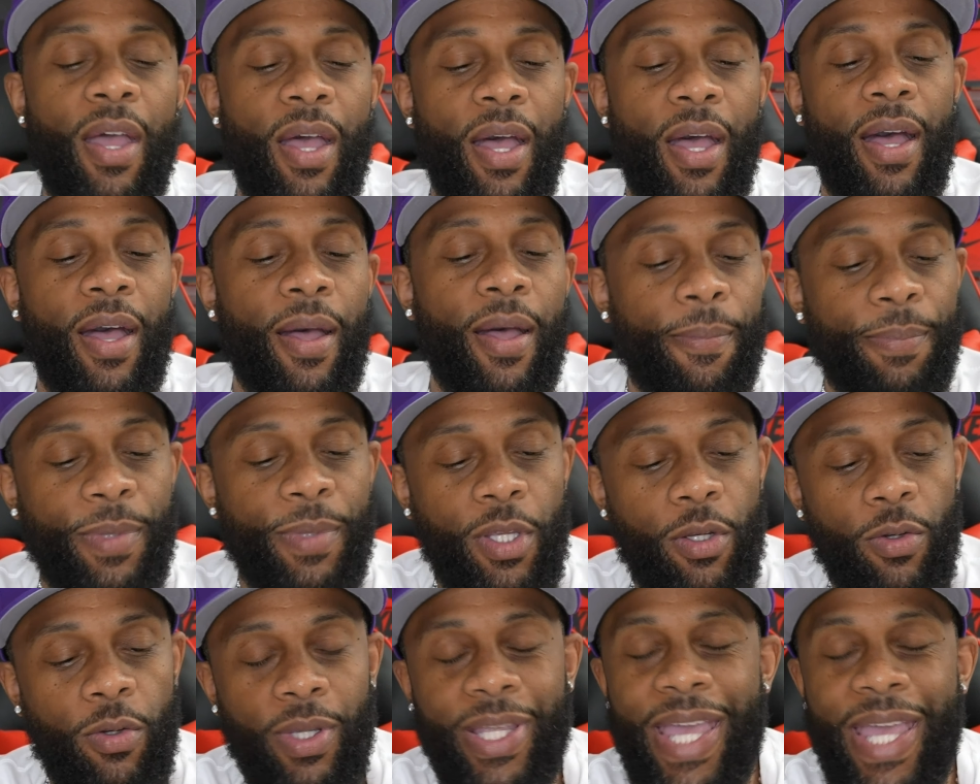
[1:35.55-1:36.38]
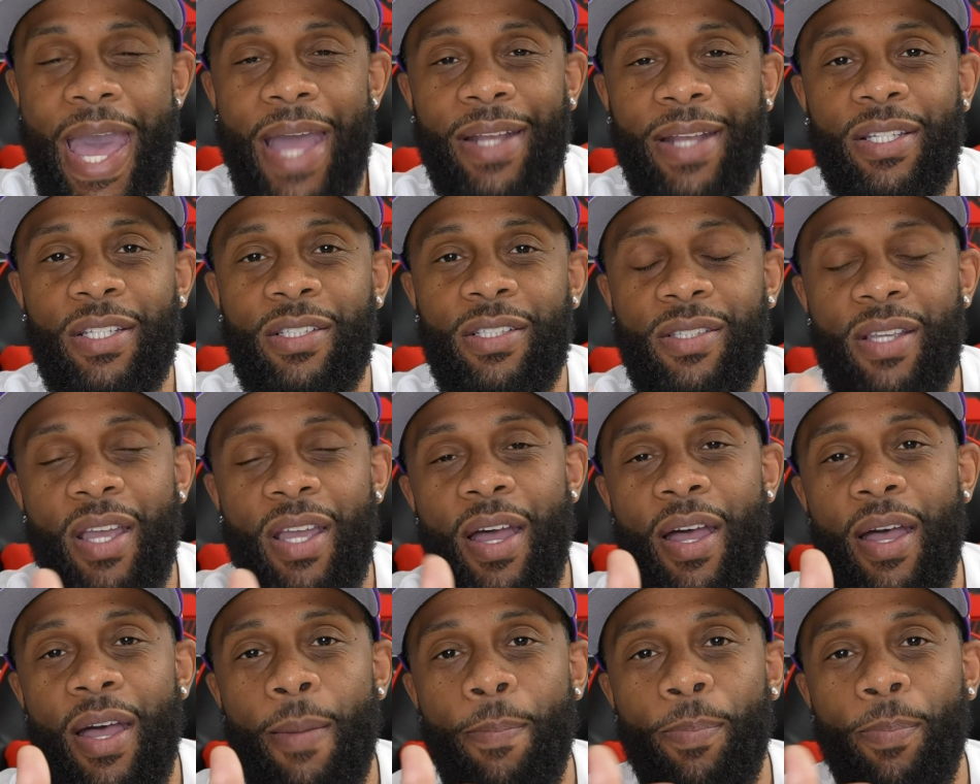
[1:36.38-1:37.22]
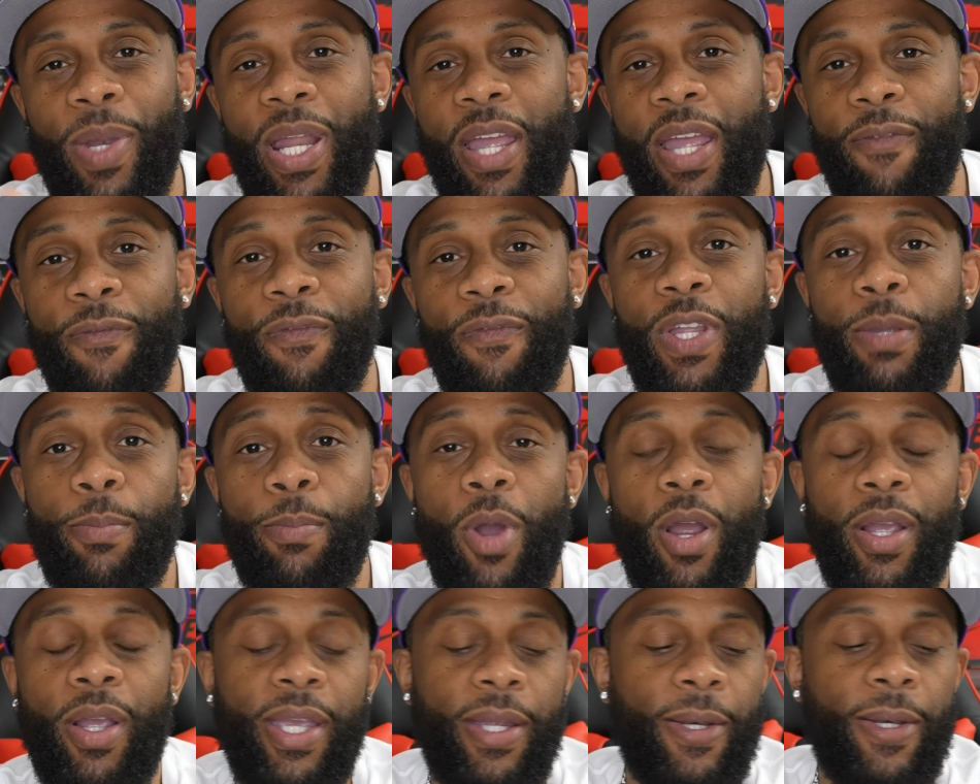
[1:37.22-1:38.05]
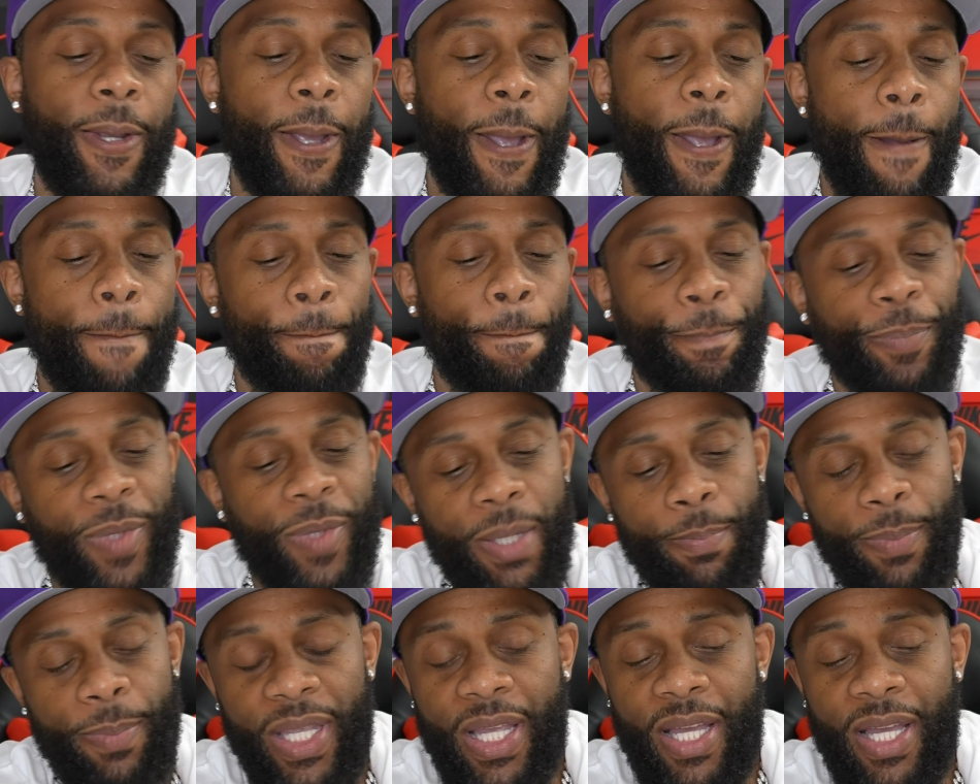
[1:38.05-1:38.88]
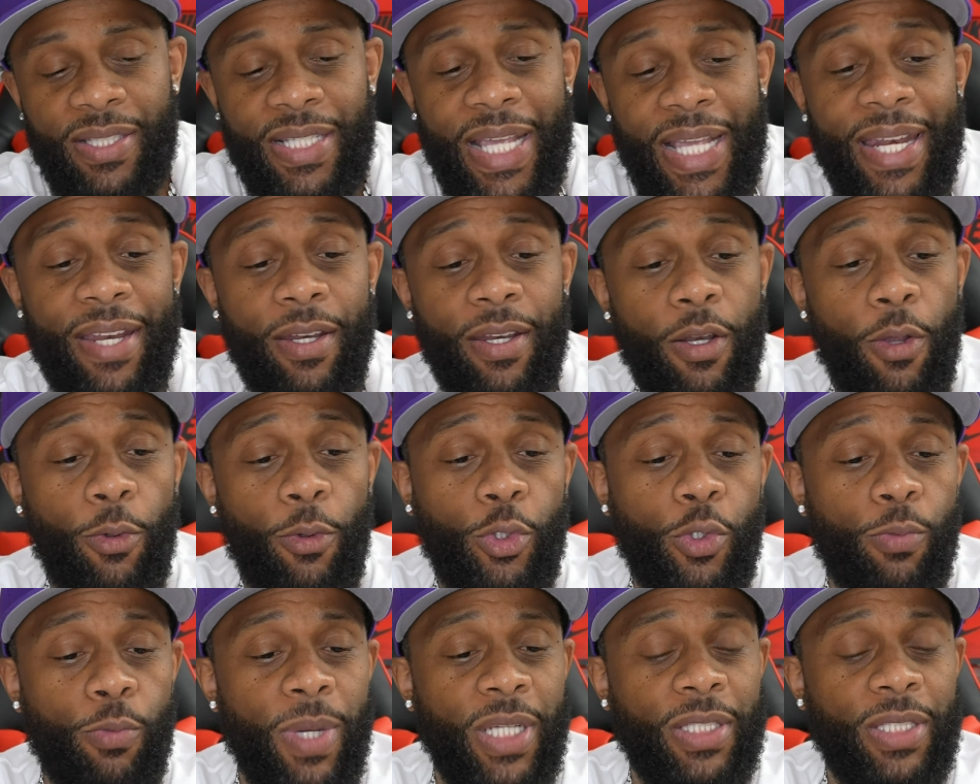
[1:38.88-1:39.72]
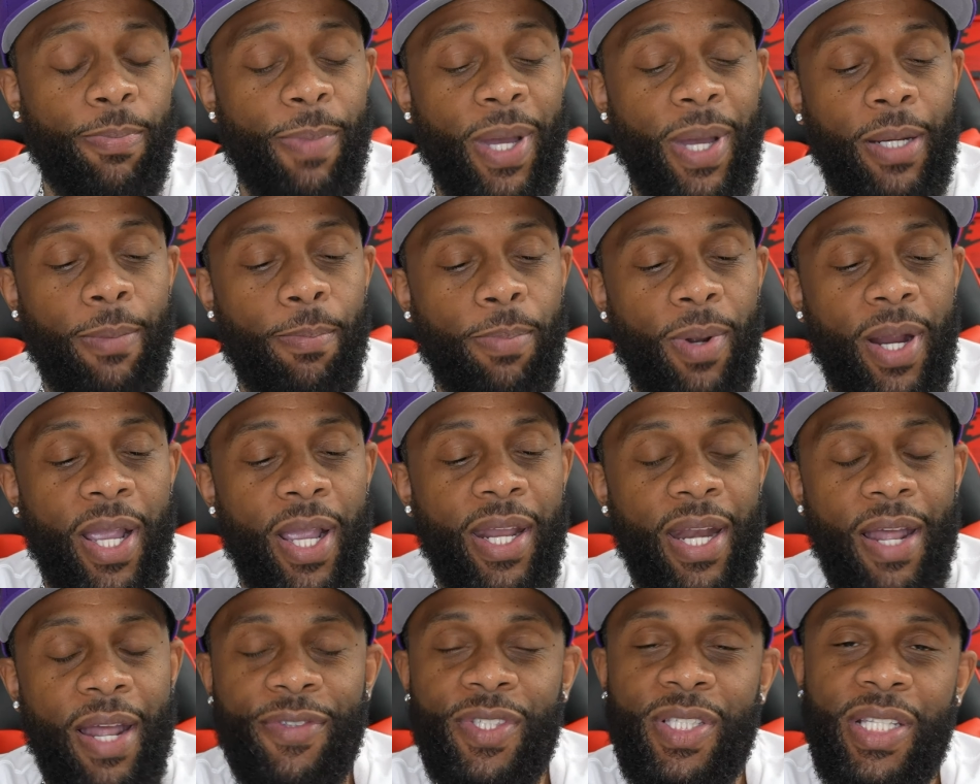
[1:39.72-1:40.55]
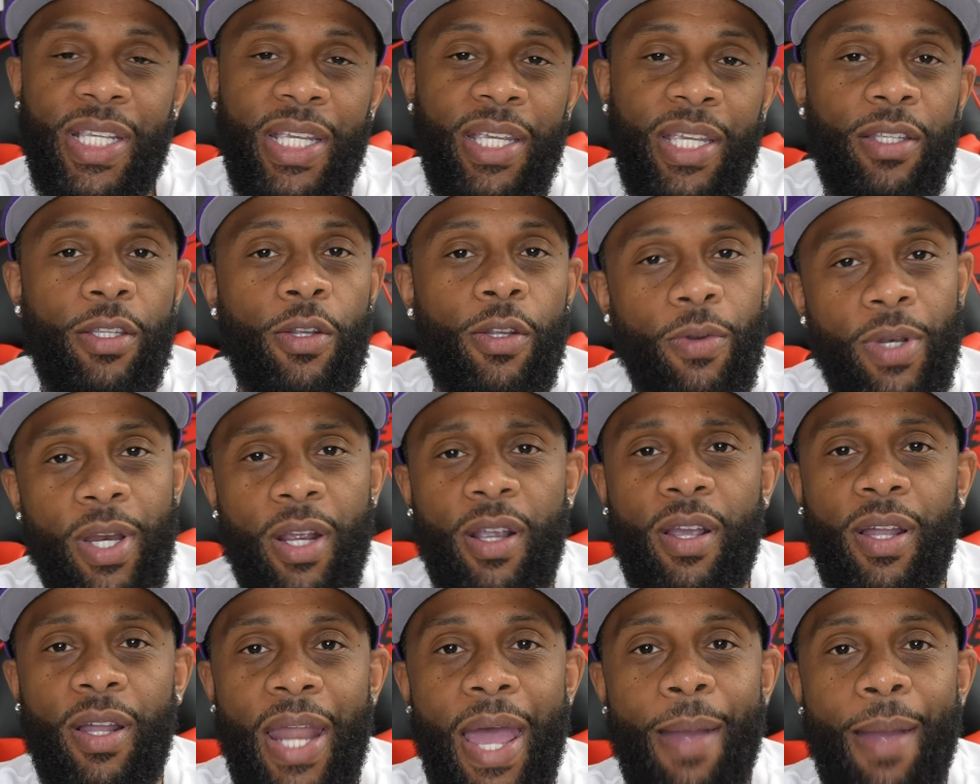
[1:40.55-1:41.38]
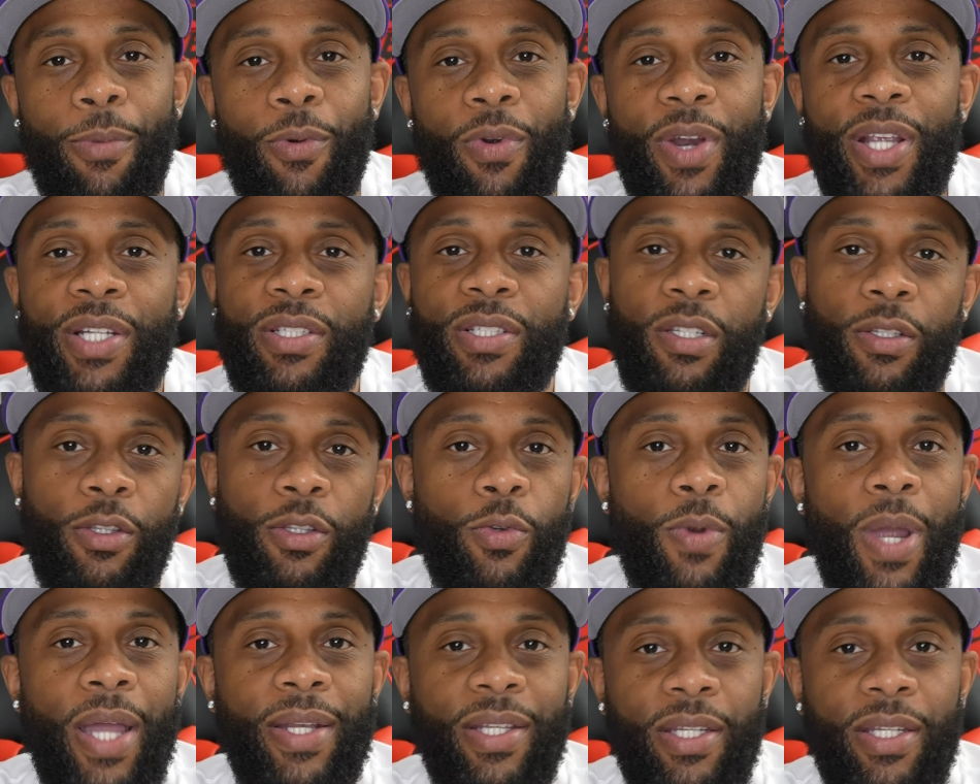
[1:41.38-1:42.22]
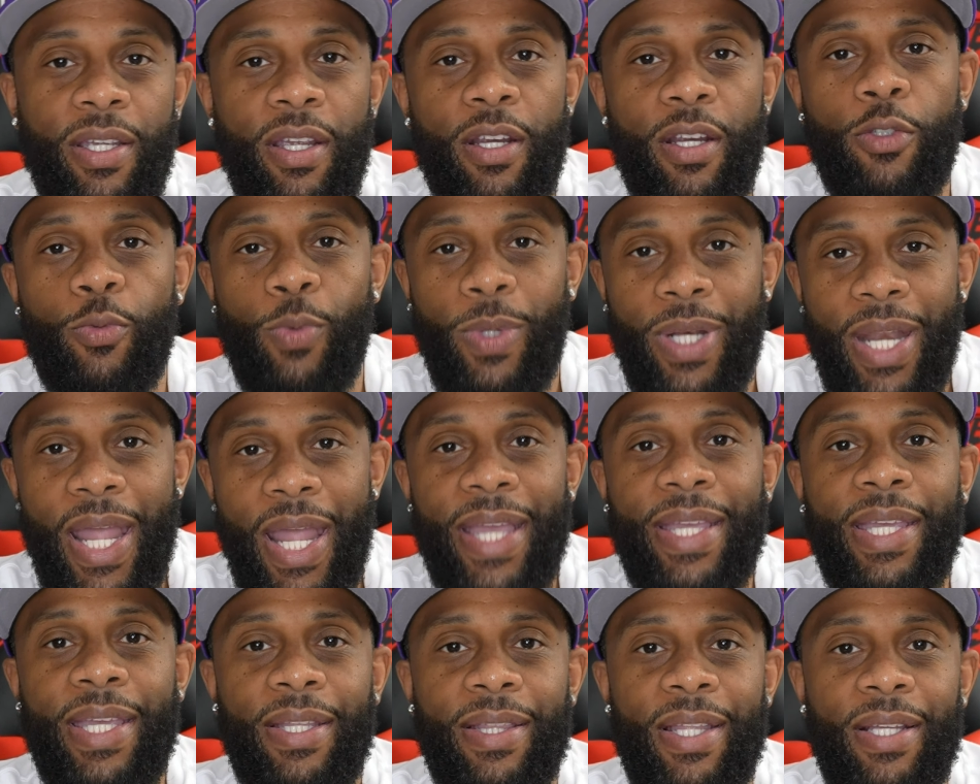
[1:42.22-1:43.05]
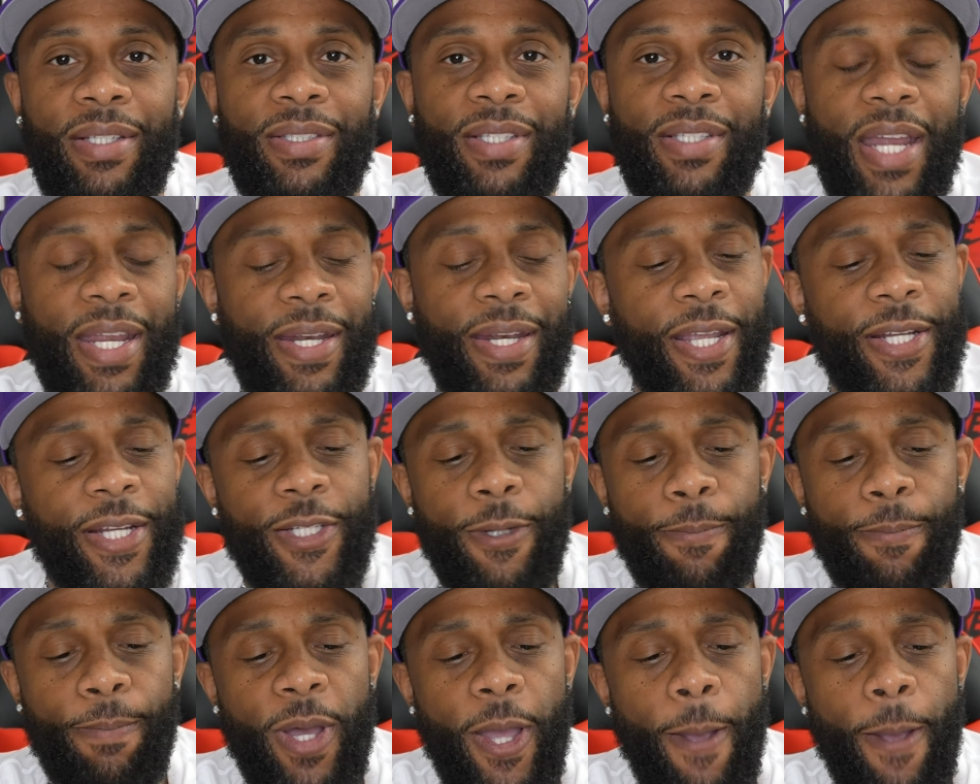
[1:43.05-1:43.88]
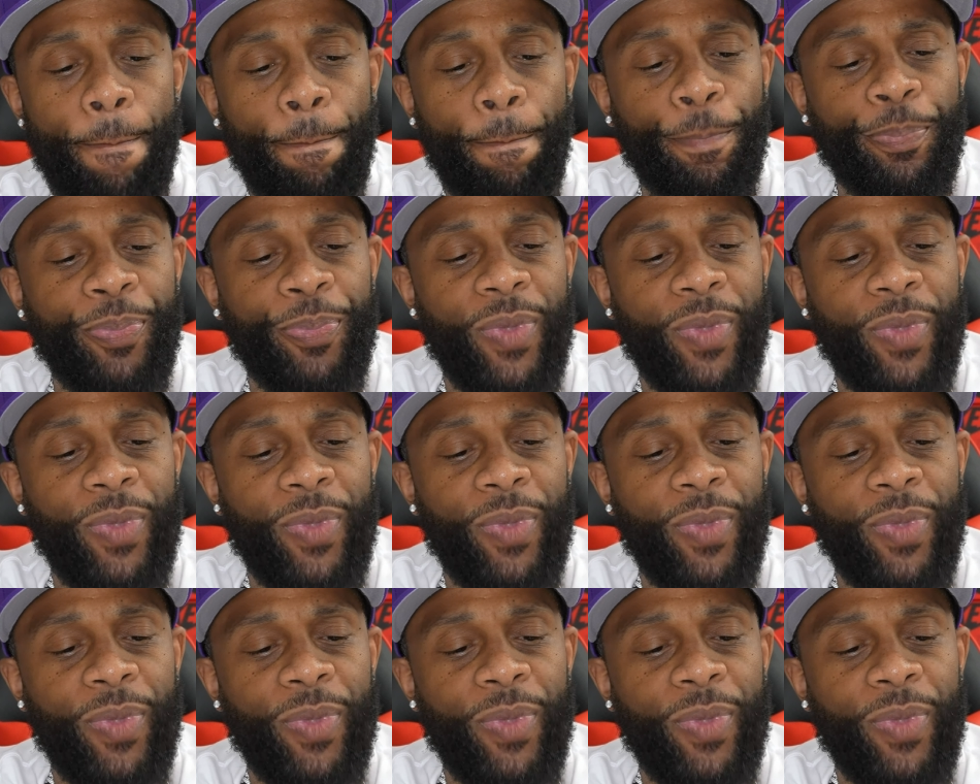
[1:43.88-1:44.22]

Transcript: Um, you know, Cactus uh, Plant Flea Market because I didn't know too much about the brand. I've seen, you know, their collaboration throughout the years with Nike, things of that nature, but